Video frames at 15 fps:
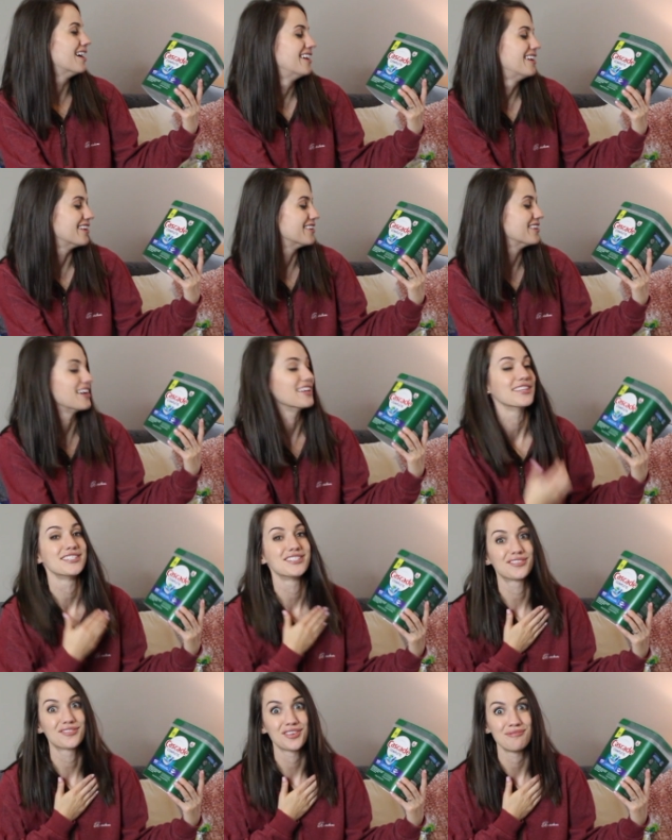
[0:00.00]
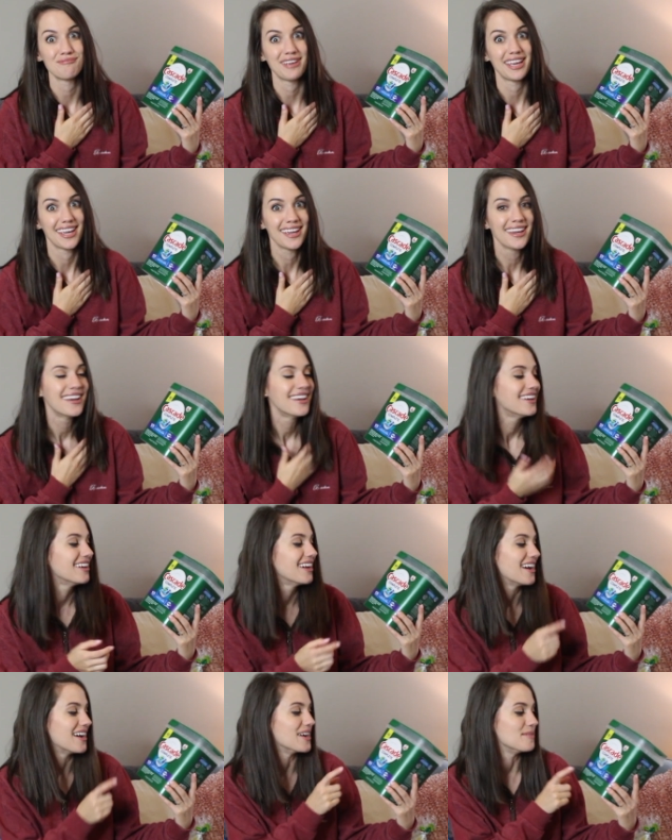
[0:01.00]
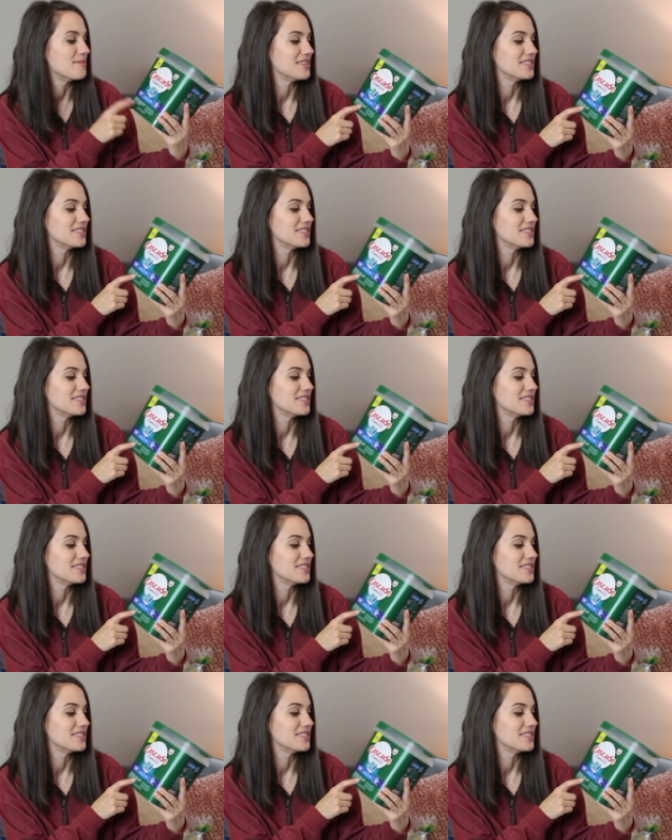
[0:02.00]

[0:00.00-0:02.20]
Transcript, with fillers: at least for me, um,